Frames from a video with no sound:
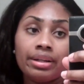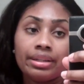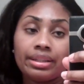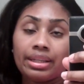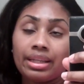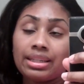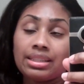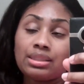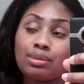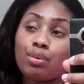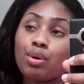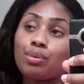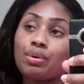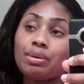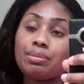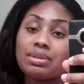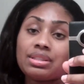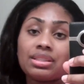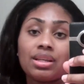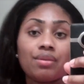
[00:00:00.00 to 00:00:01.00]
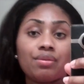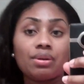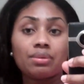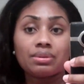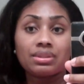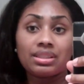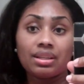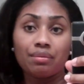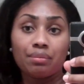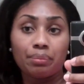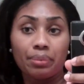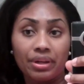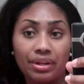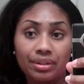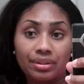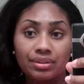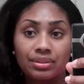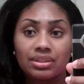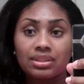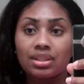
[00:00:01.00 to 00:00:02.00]
Last time I weighed myself, I was seven
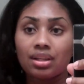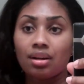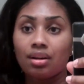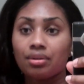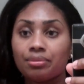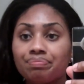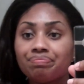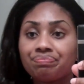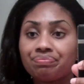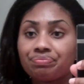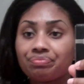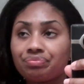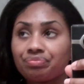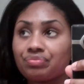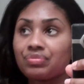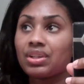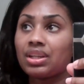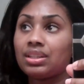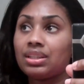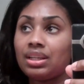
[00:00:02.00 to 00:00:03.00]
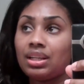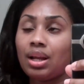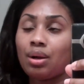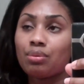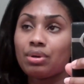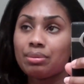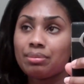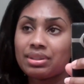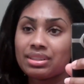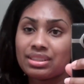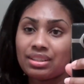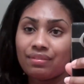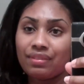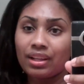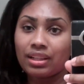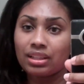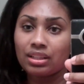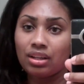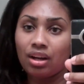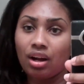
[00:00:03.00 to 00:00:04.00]
pounds. So, and then I weighed myself
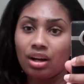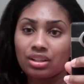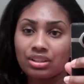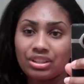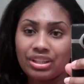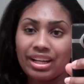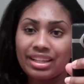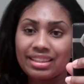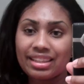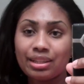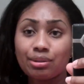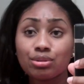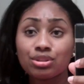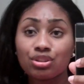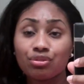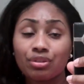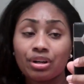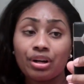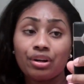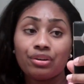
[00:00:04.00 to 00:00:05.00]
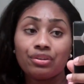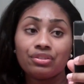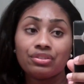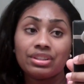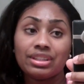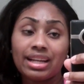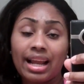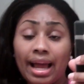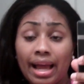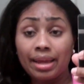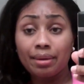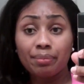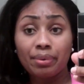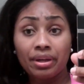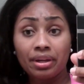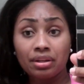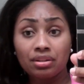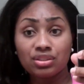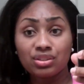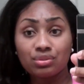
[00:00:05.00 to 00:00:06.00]
at the doctor. I think it was around nine
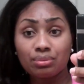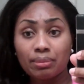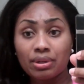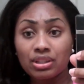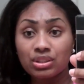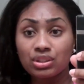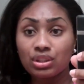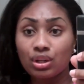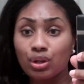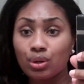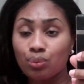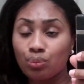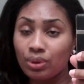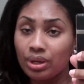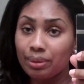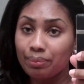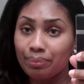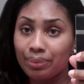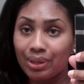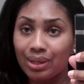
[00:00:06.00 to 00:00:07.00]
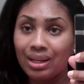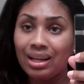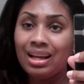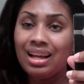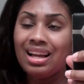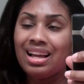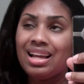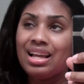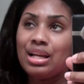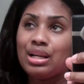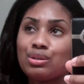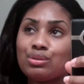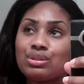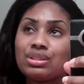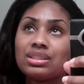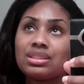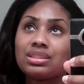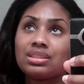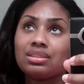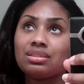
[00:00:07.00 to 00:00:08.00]
pounds for my starting weight, but it
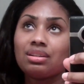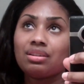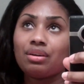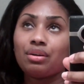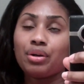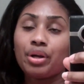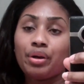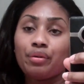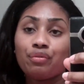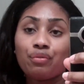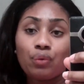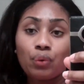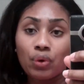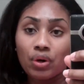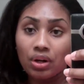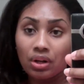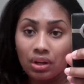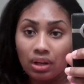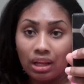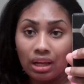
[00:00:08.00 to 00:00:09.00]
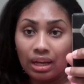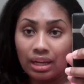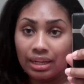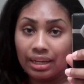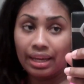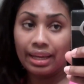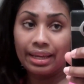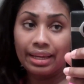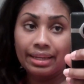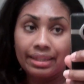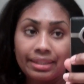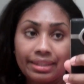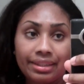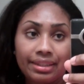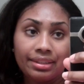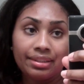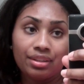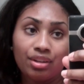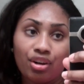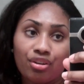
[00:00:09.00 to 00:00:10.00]
was at four o'clock. I had
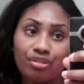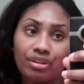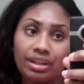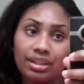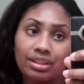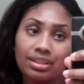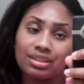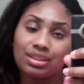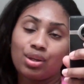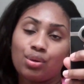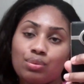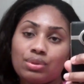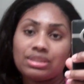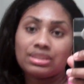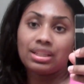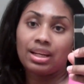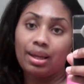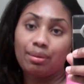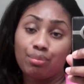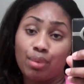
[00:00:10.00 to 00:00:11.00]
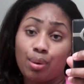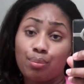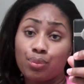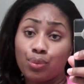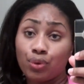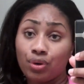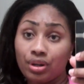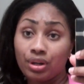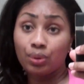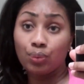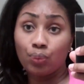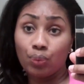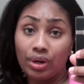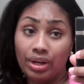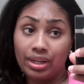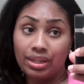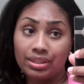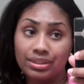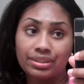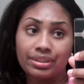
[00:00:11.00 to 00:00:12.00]
eaten already, so it wasn't like my morning
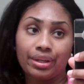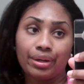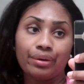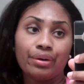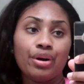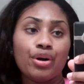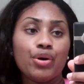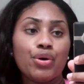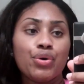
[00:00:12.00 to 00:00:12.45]
weight. So,